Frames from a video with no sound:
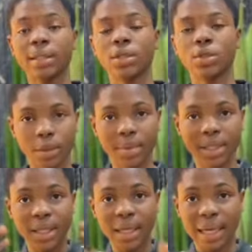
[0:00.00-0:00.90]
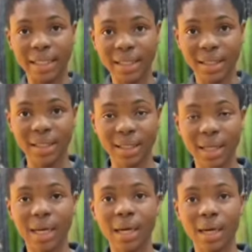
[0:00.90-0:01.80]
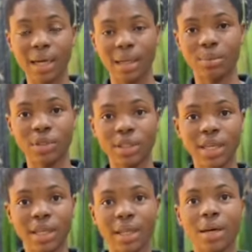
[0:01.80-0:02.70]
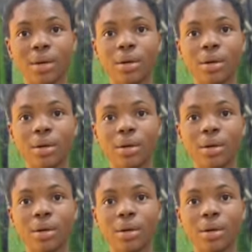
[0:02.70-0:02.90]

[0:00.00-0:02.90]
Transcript: something like this that I'm doing right now.